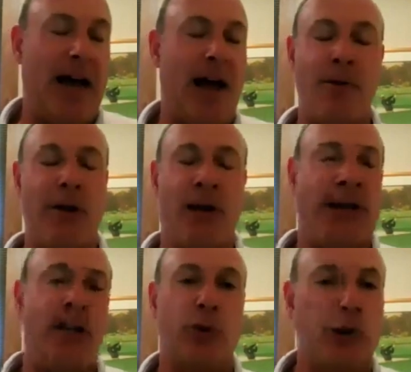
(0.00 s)
I mean, the
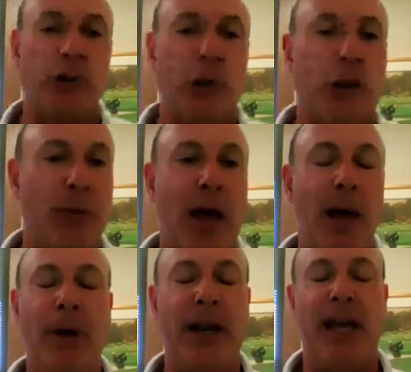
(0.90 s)
case was over with,
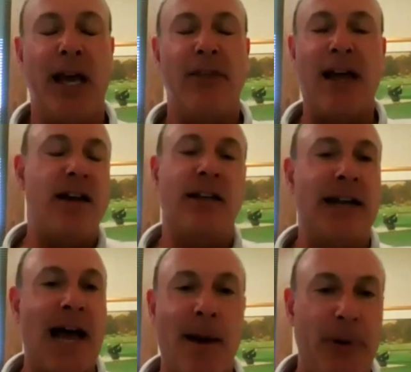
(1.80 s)
but that
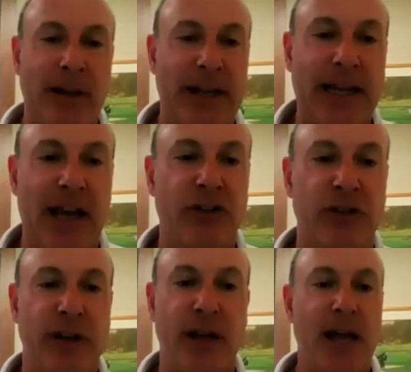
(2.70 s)
doesn't happen in
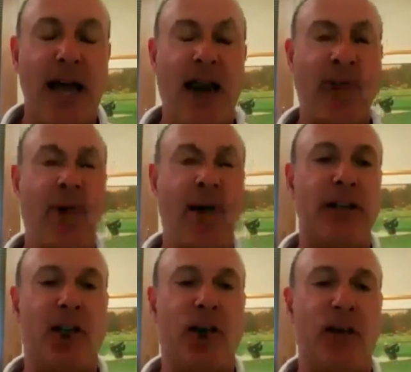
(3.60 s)
litigation. Everybody
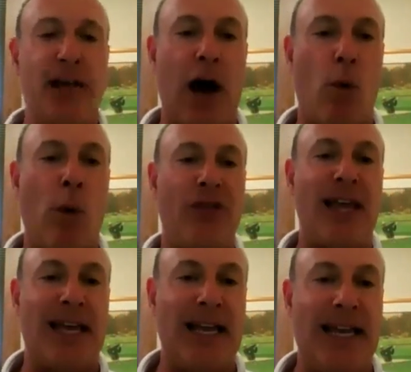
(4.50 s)
is carving out what
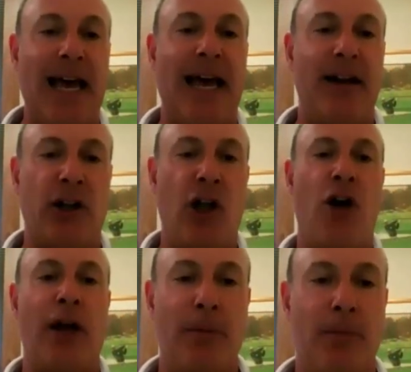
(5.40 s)
they can get,
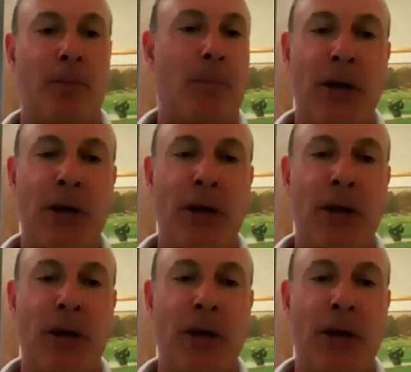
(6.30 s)
clawing,